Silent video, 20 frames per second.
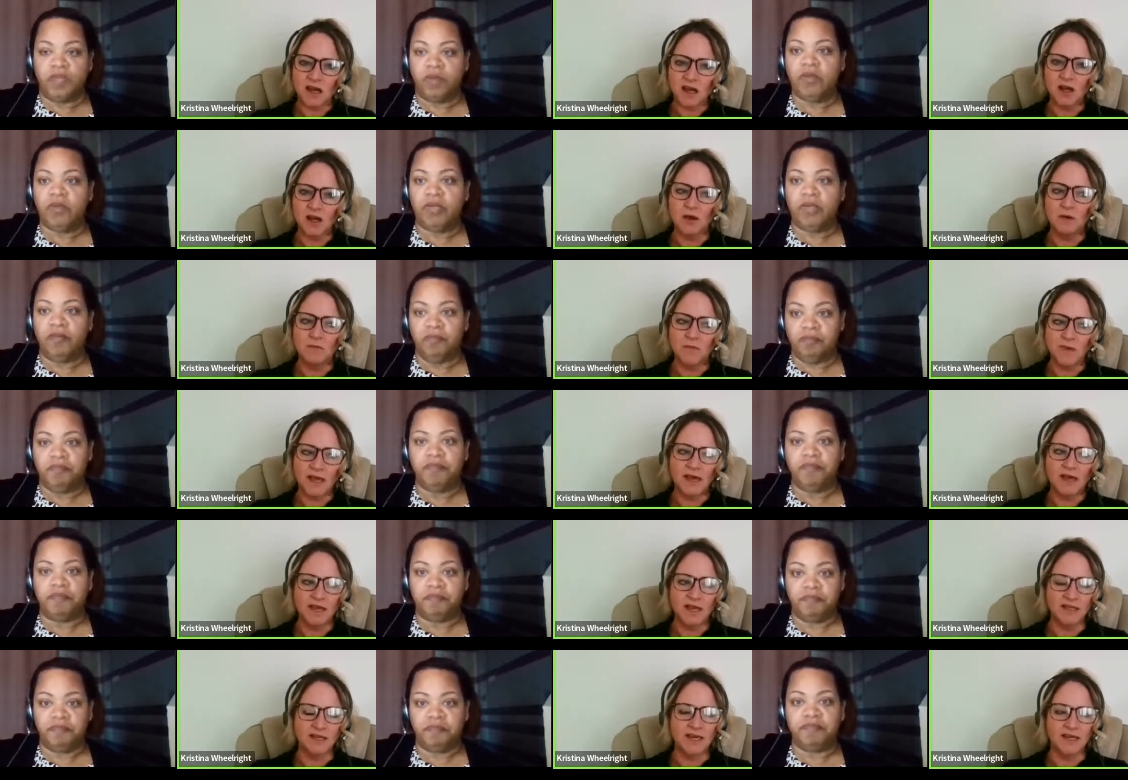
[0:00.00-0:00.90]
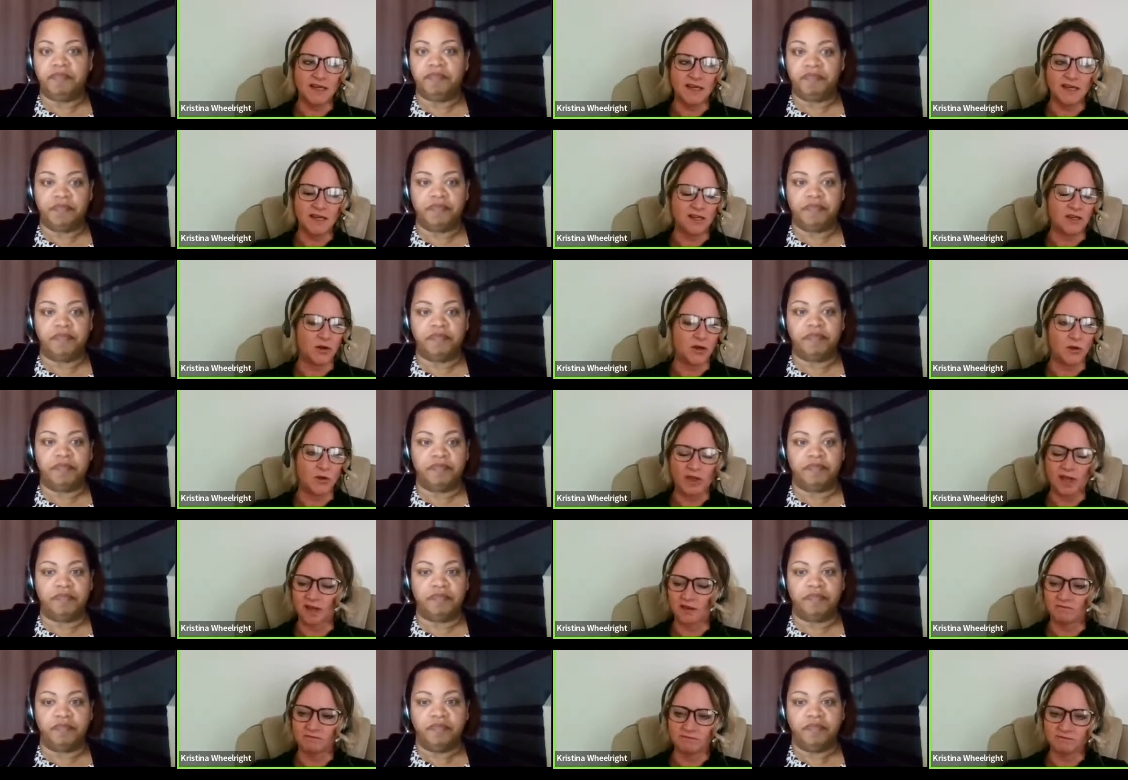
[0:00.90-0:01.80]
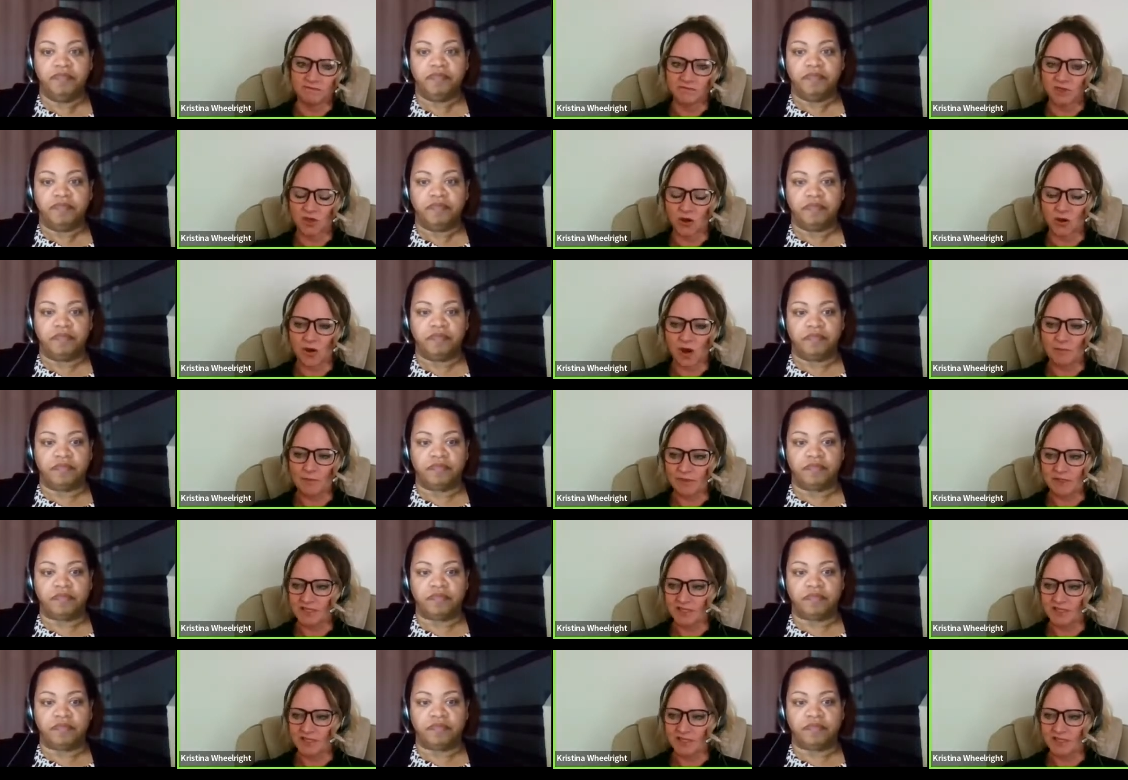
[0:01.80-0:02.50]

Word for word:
Speaker 1: Um, and then, you know, it can go up